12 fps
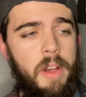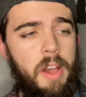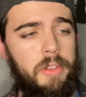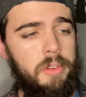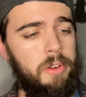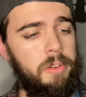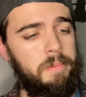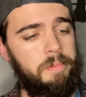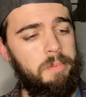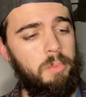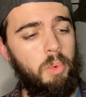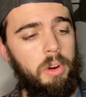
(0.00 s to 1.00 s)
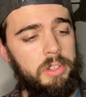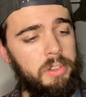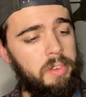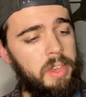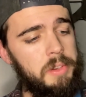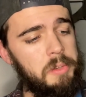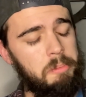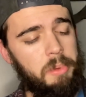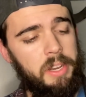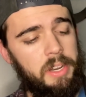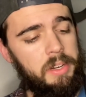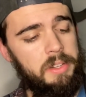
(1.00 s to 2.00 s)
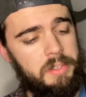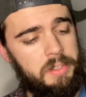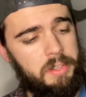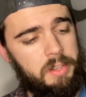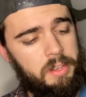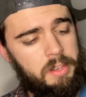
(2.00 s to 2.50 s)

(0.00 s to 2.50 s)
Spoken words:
other works of his, but it is